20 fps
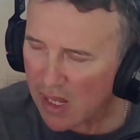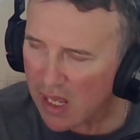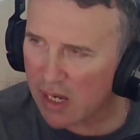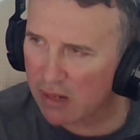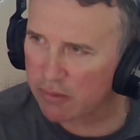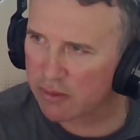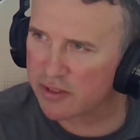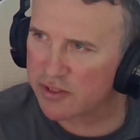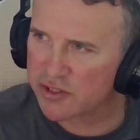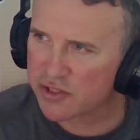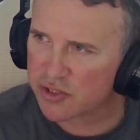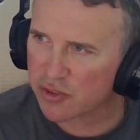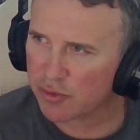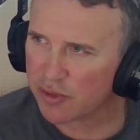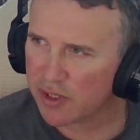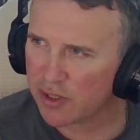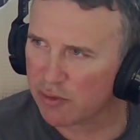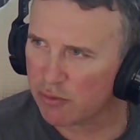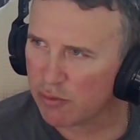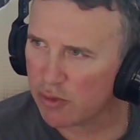I'm going to show
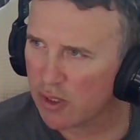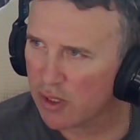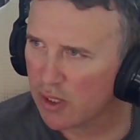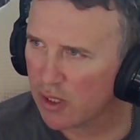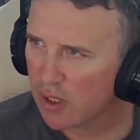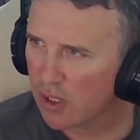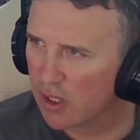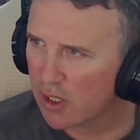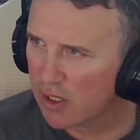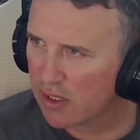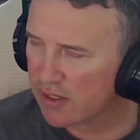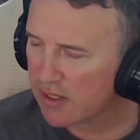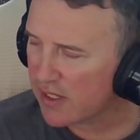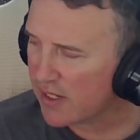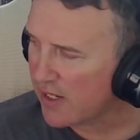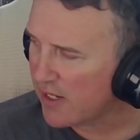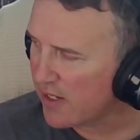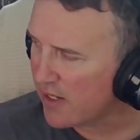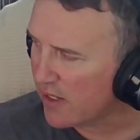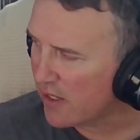you
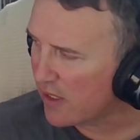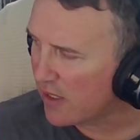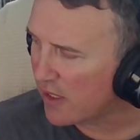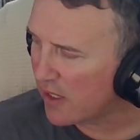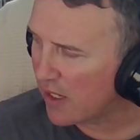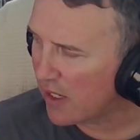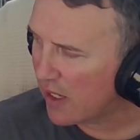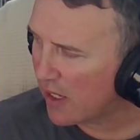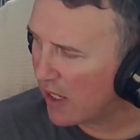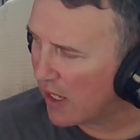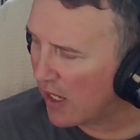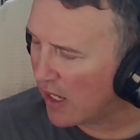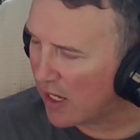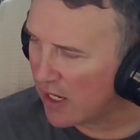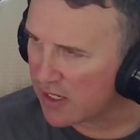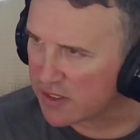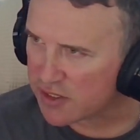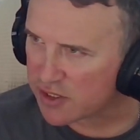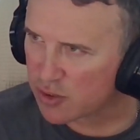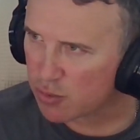the
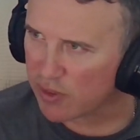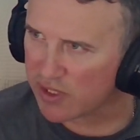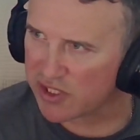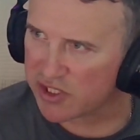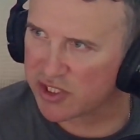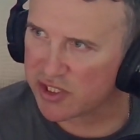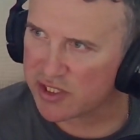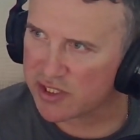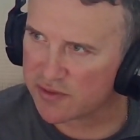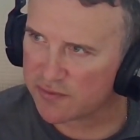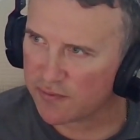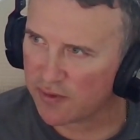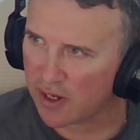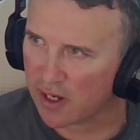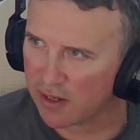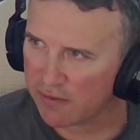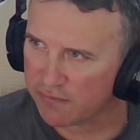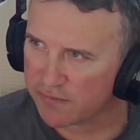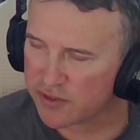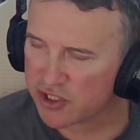switches that
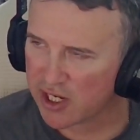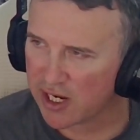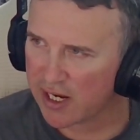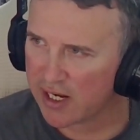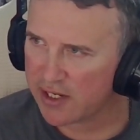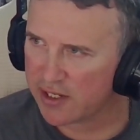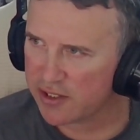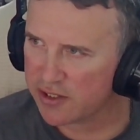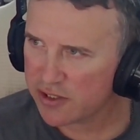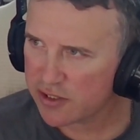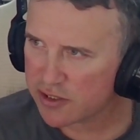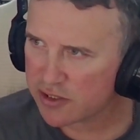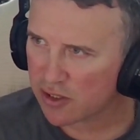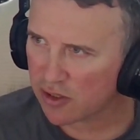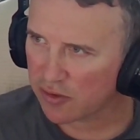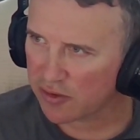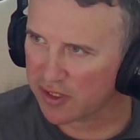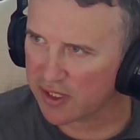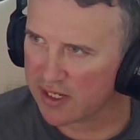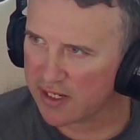I've changed
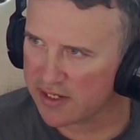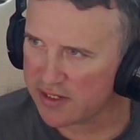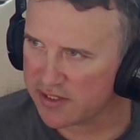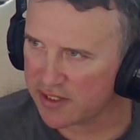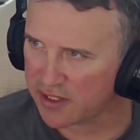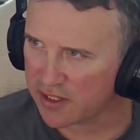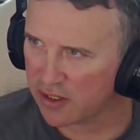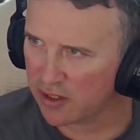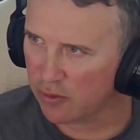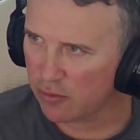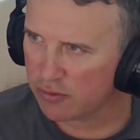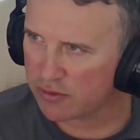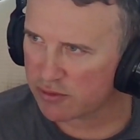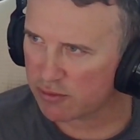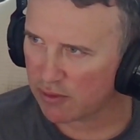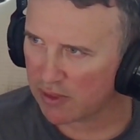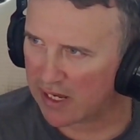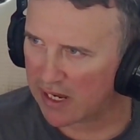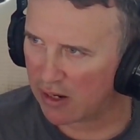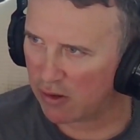on the EZCOO
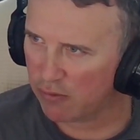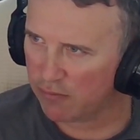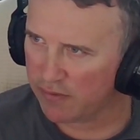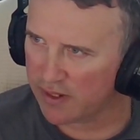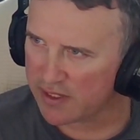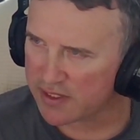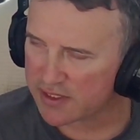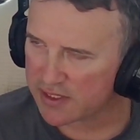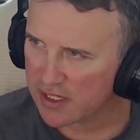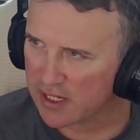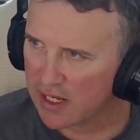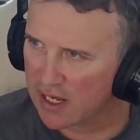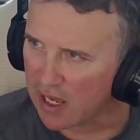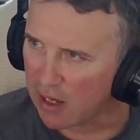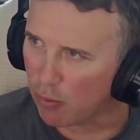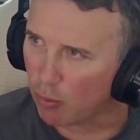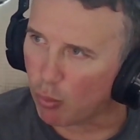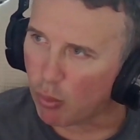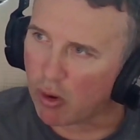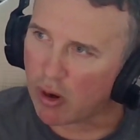to allow this,
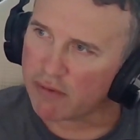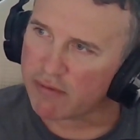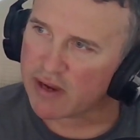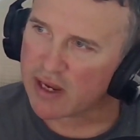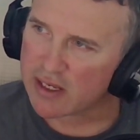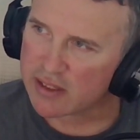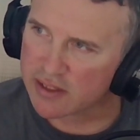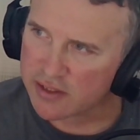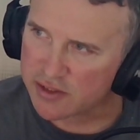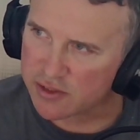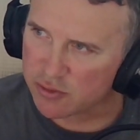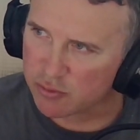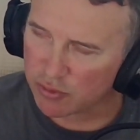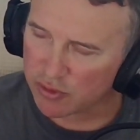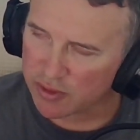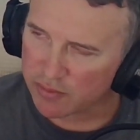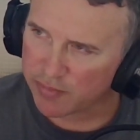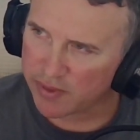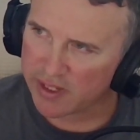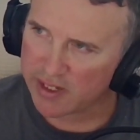and what I've had to do
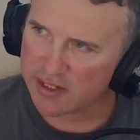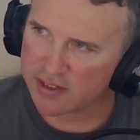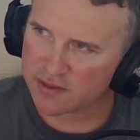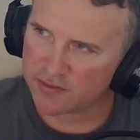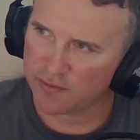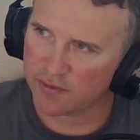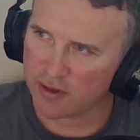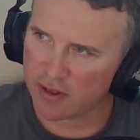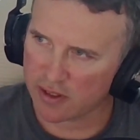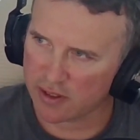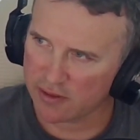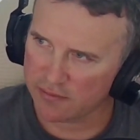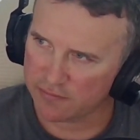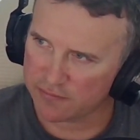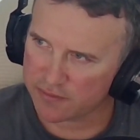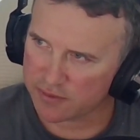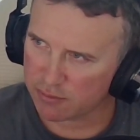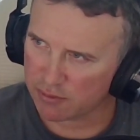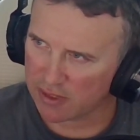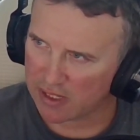on the
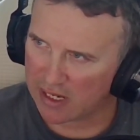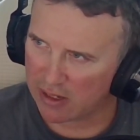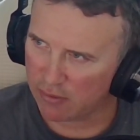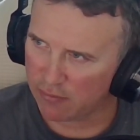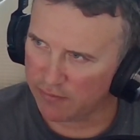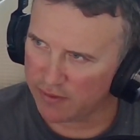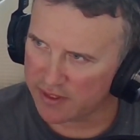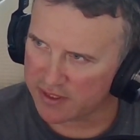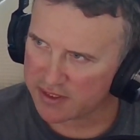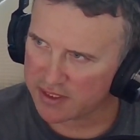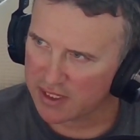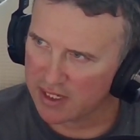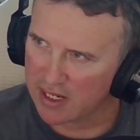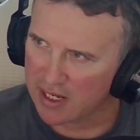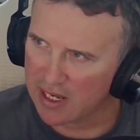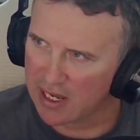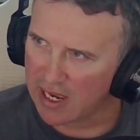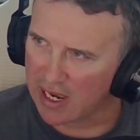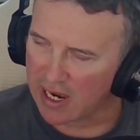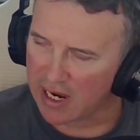PS5 to allow this.
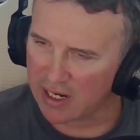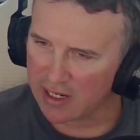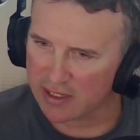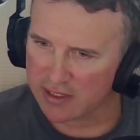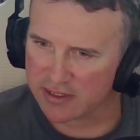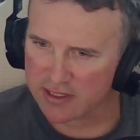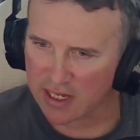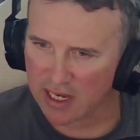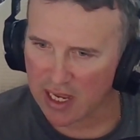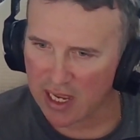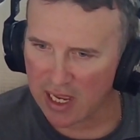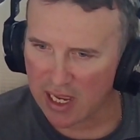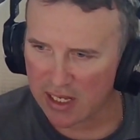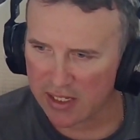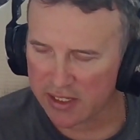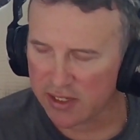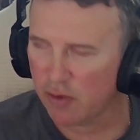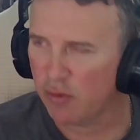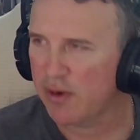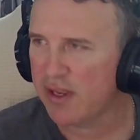And
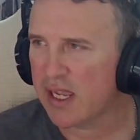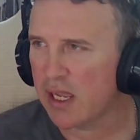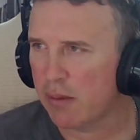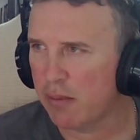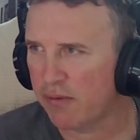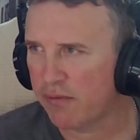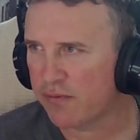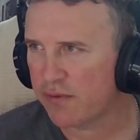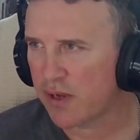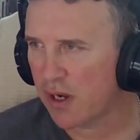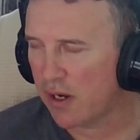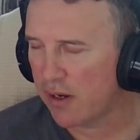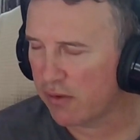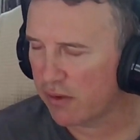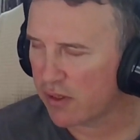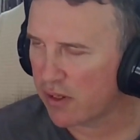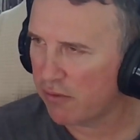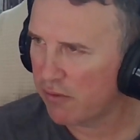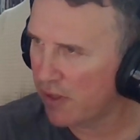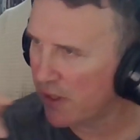the only game I've
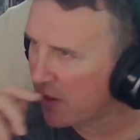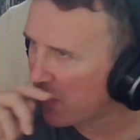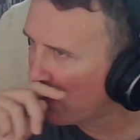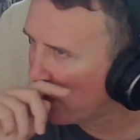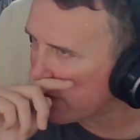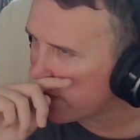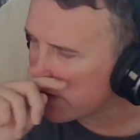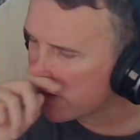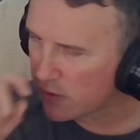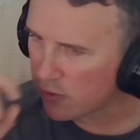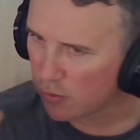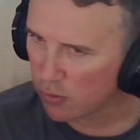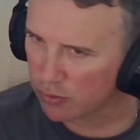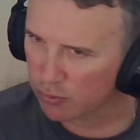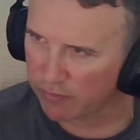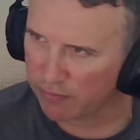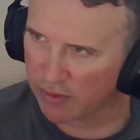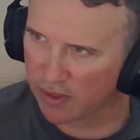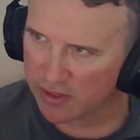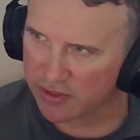currently got installed
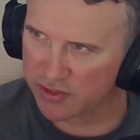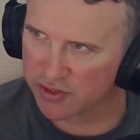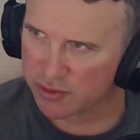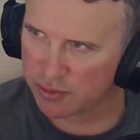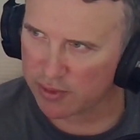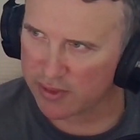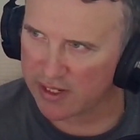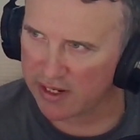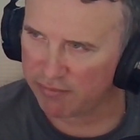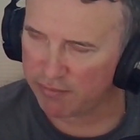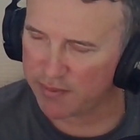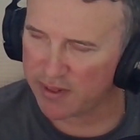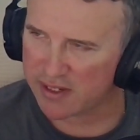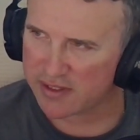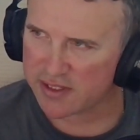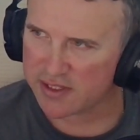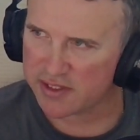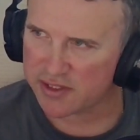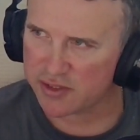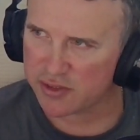with 120
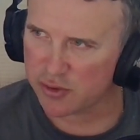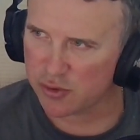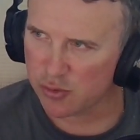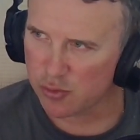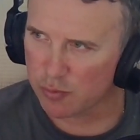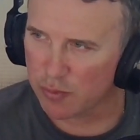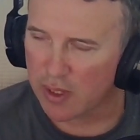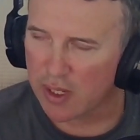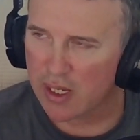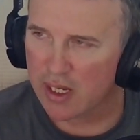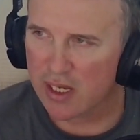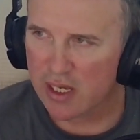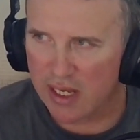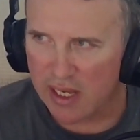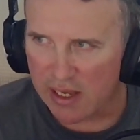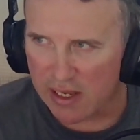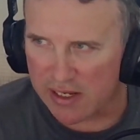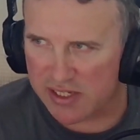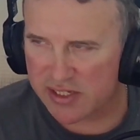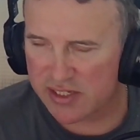FPS is Doom.
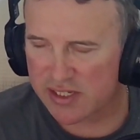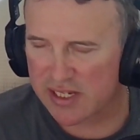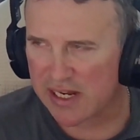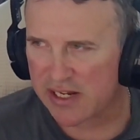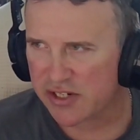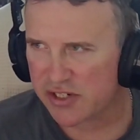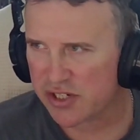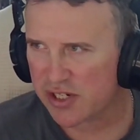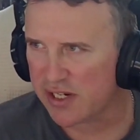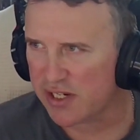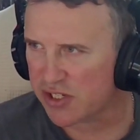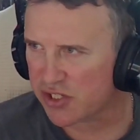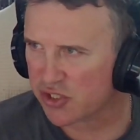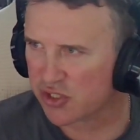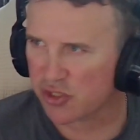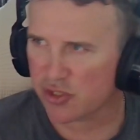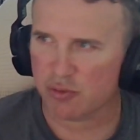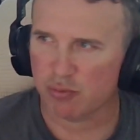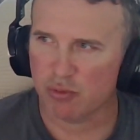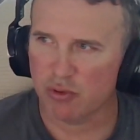Essentially it
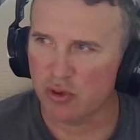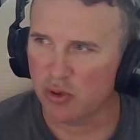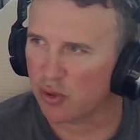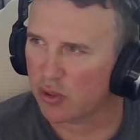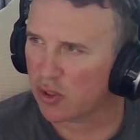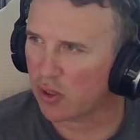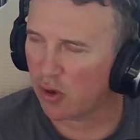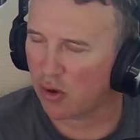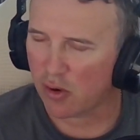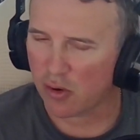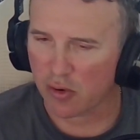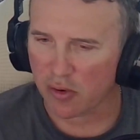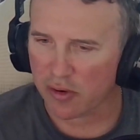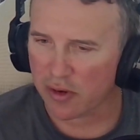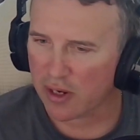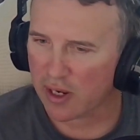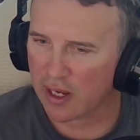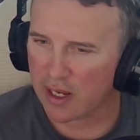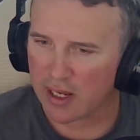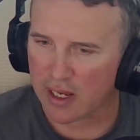should work
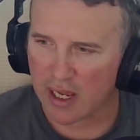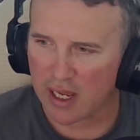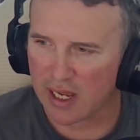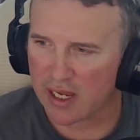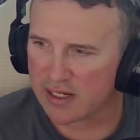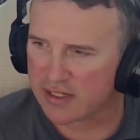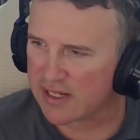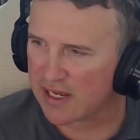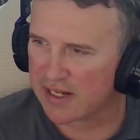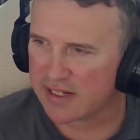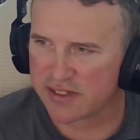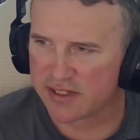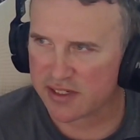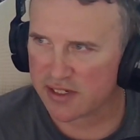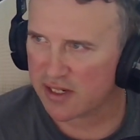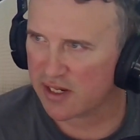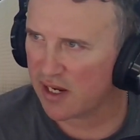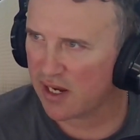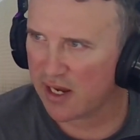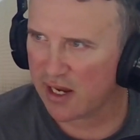on
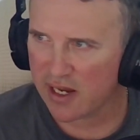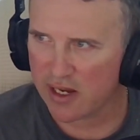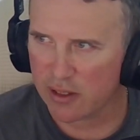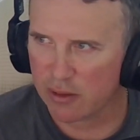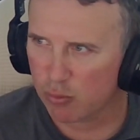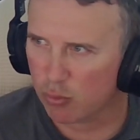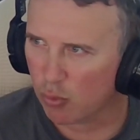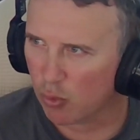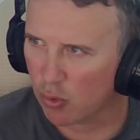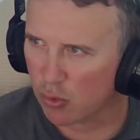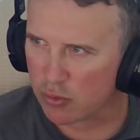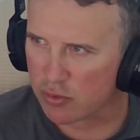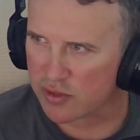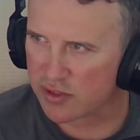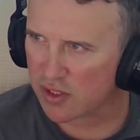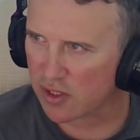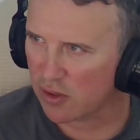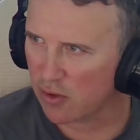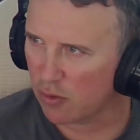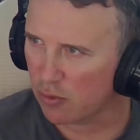Destiny,
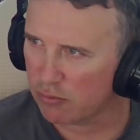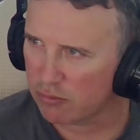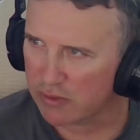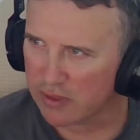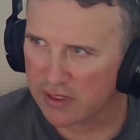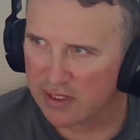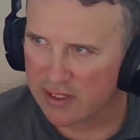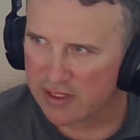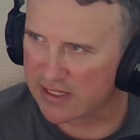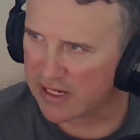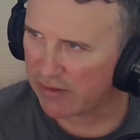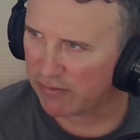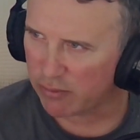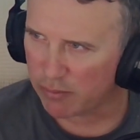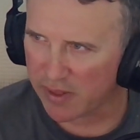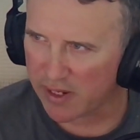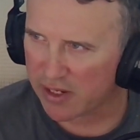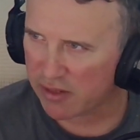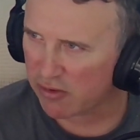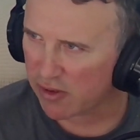Warzone, Devil
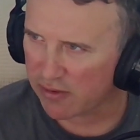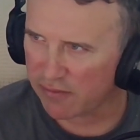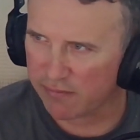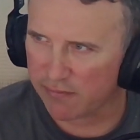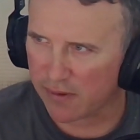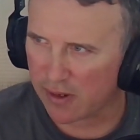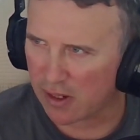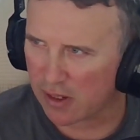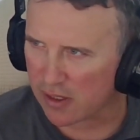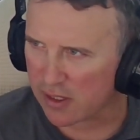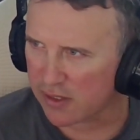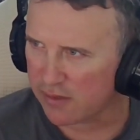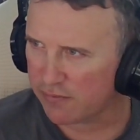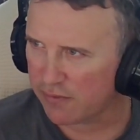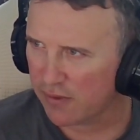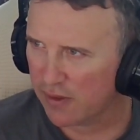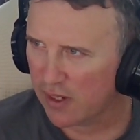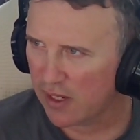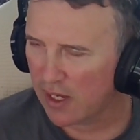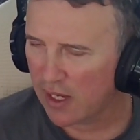May Cry
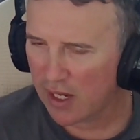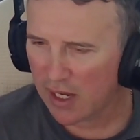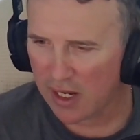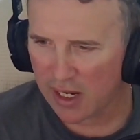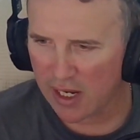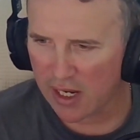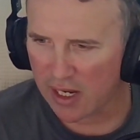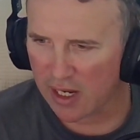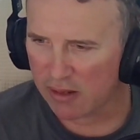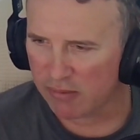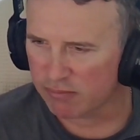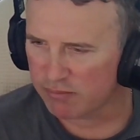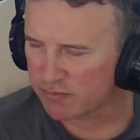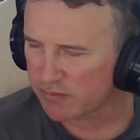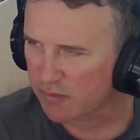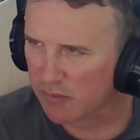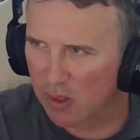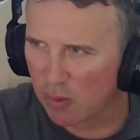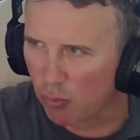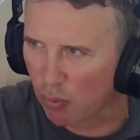5,
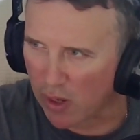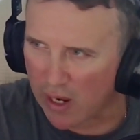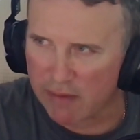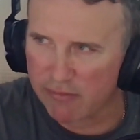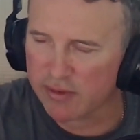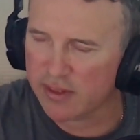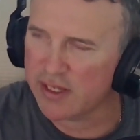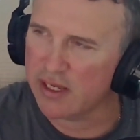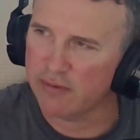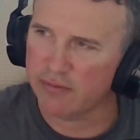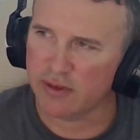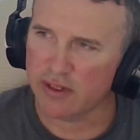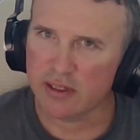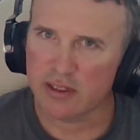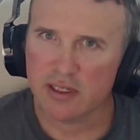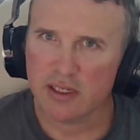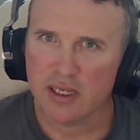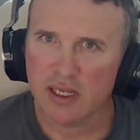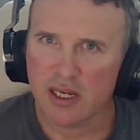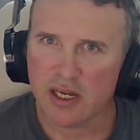whatever the other
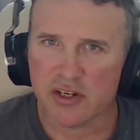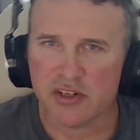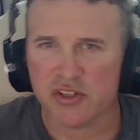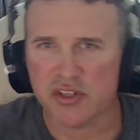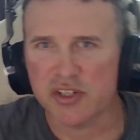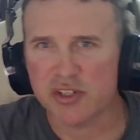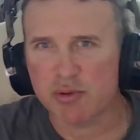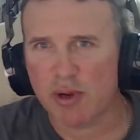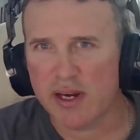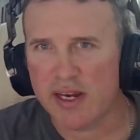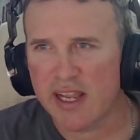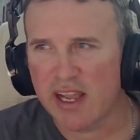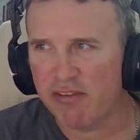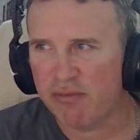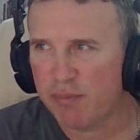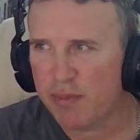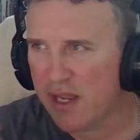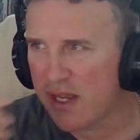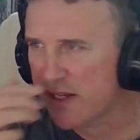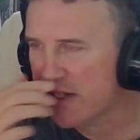120
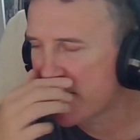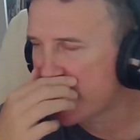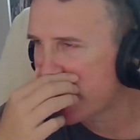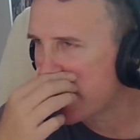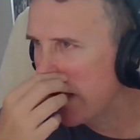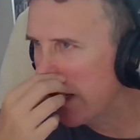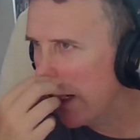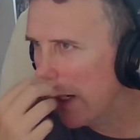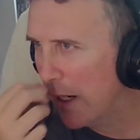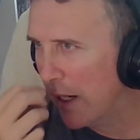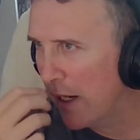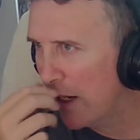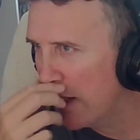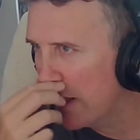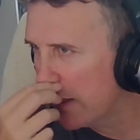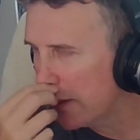FPS